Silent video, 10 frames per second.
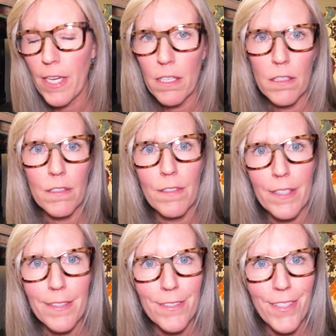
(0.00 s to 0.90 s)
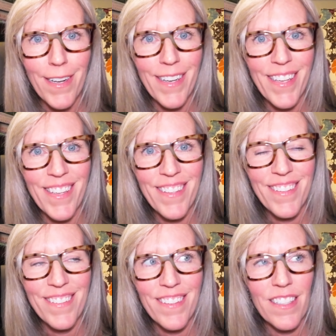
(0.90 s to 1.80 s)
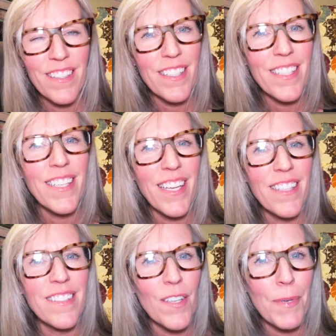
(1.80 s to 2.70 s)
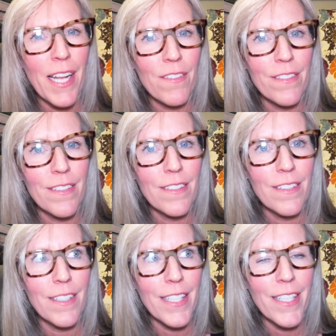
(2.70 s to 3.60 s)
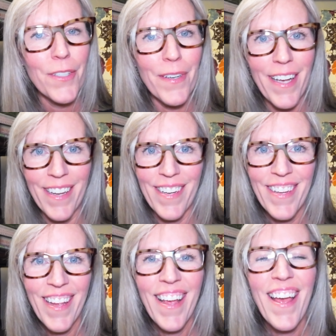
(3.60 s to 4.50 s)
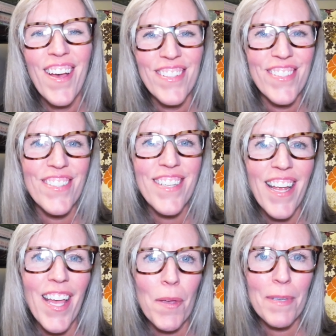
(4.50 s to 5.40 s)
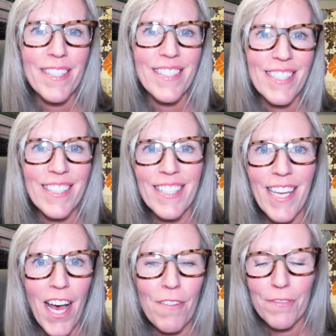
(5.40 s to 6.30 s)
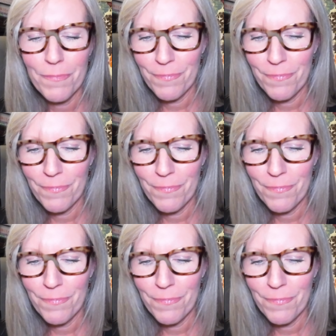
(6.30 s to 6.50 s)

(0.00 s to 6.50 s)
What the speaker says: Oh, I guess there's not an E. I think in England they might have an E grade. So it's not A, B, C, D, F.